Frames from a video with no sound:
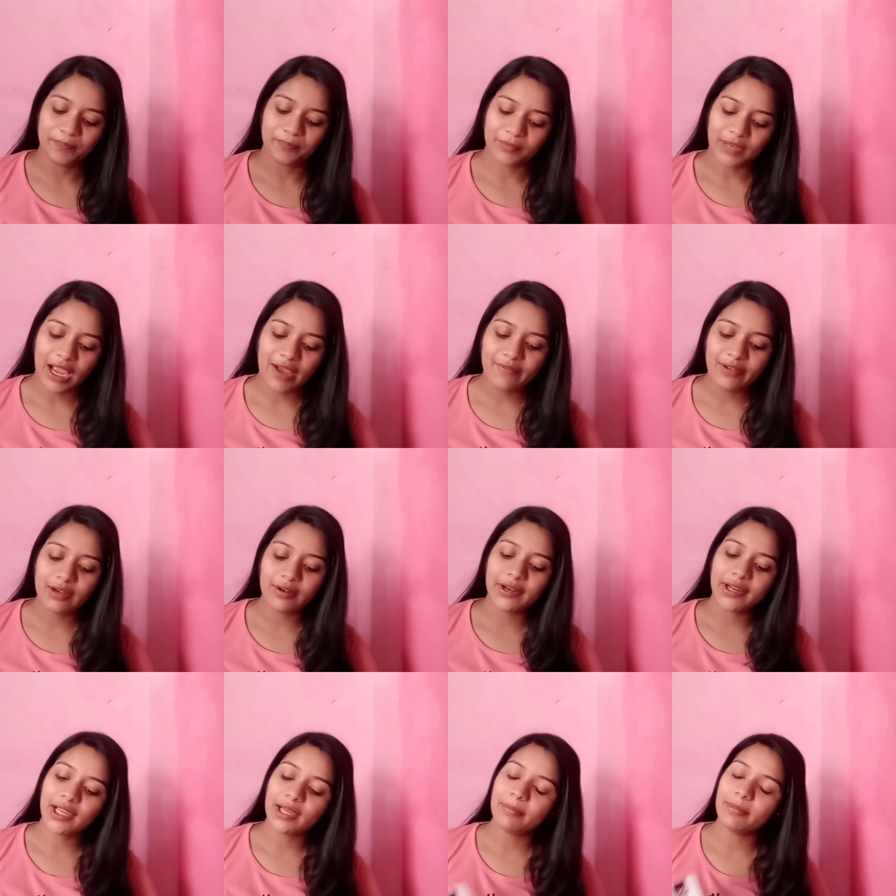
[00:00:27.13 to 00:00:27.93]
I
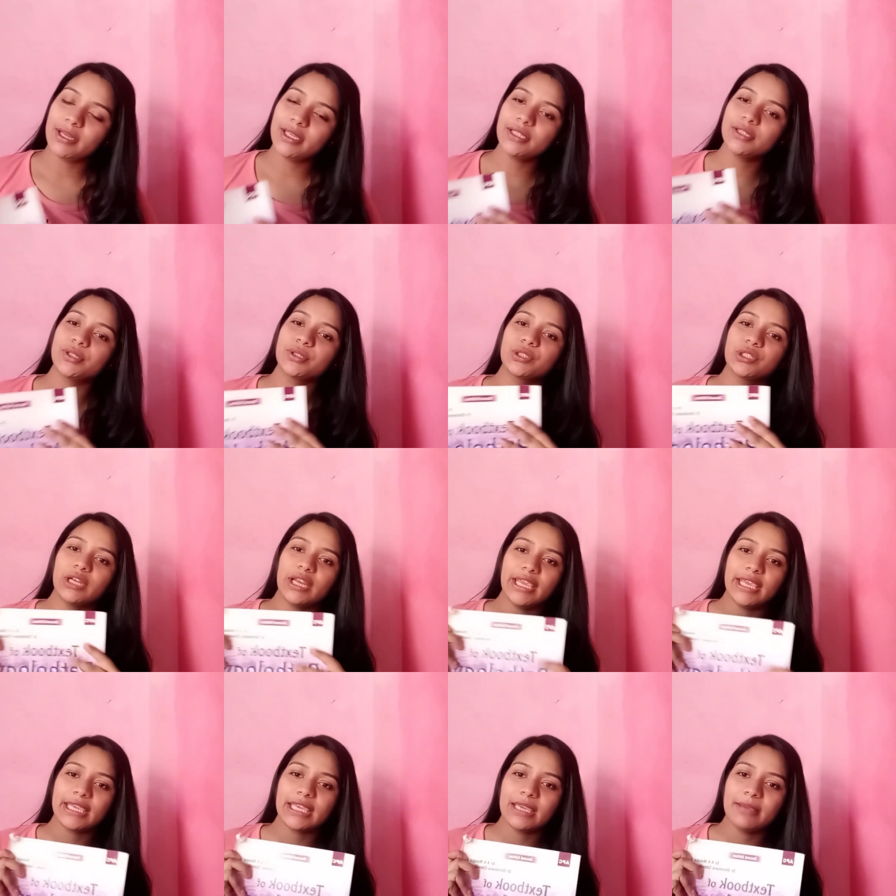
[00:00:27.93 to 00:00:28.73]
will recommend Dr.
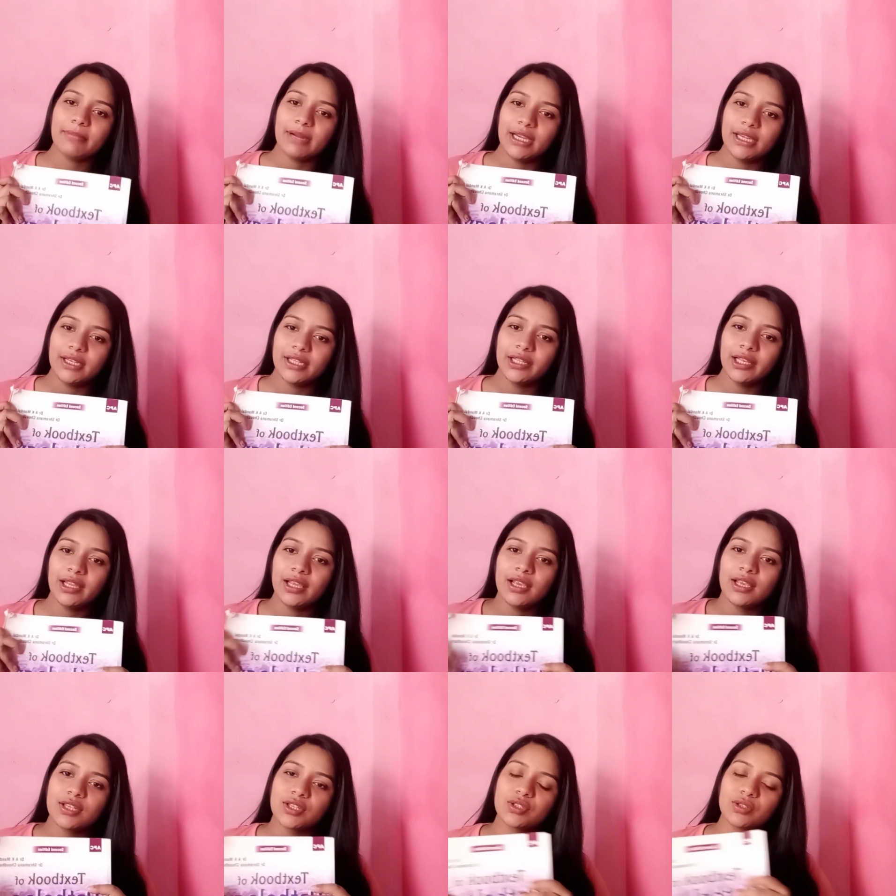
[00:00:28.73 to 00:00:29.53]
A.K.
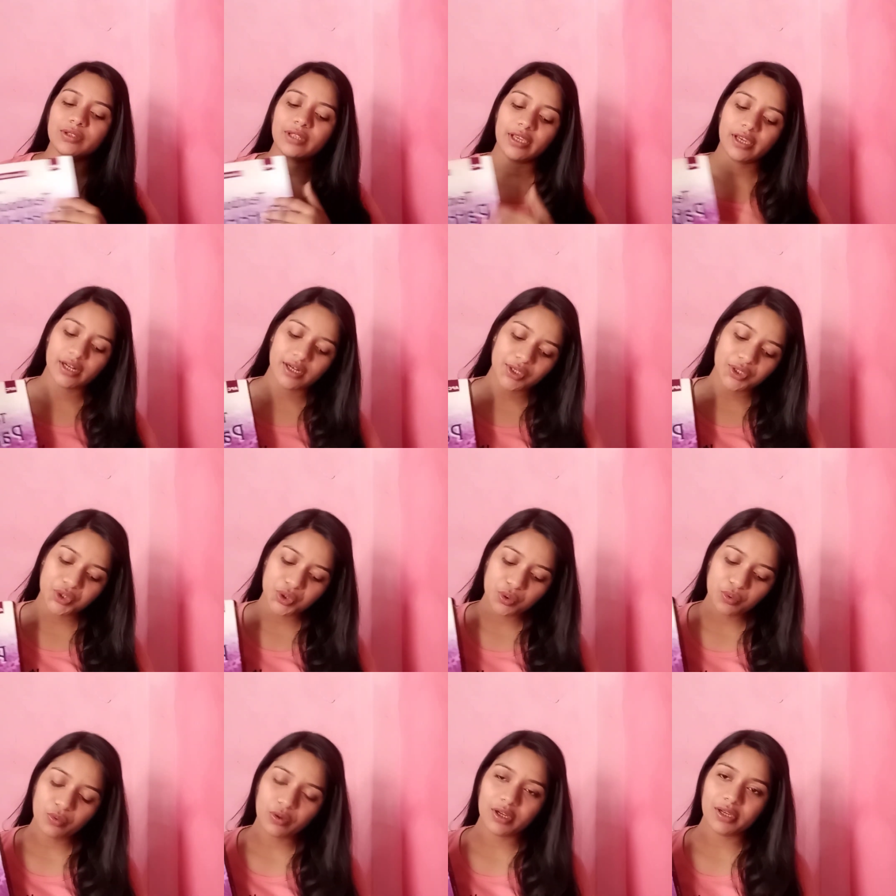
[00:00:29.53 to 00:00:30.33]
Mandal. So there are
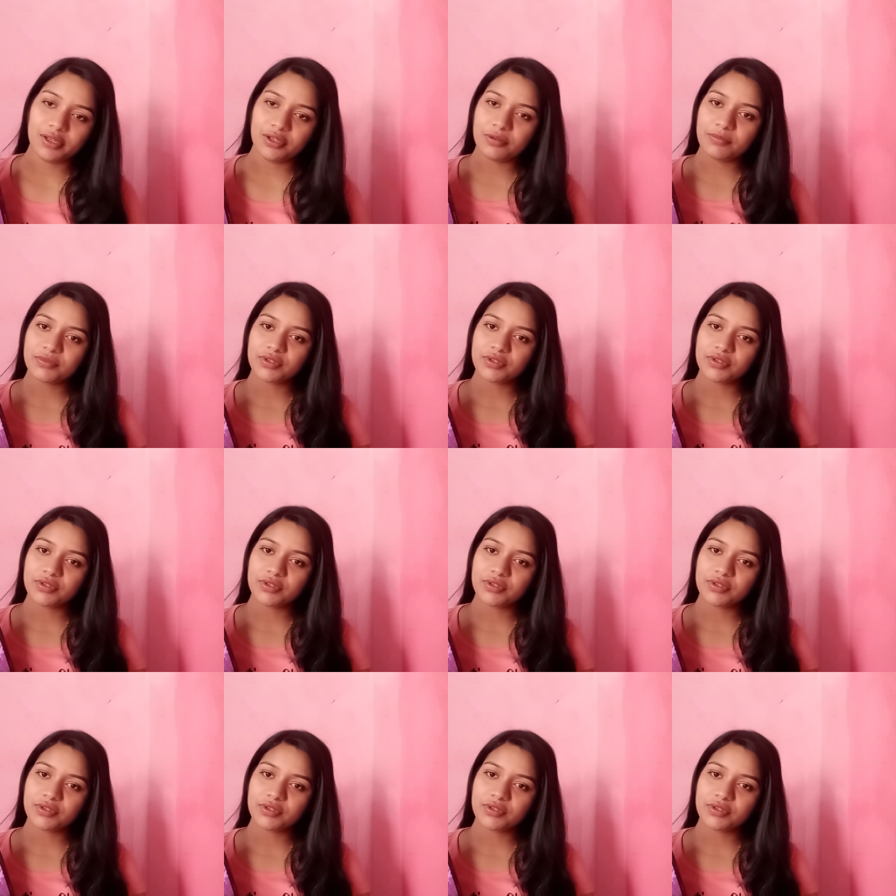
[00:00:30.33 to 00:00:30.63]
two volumes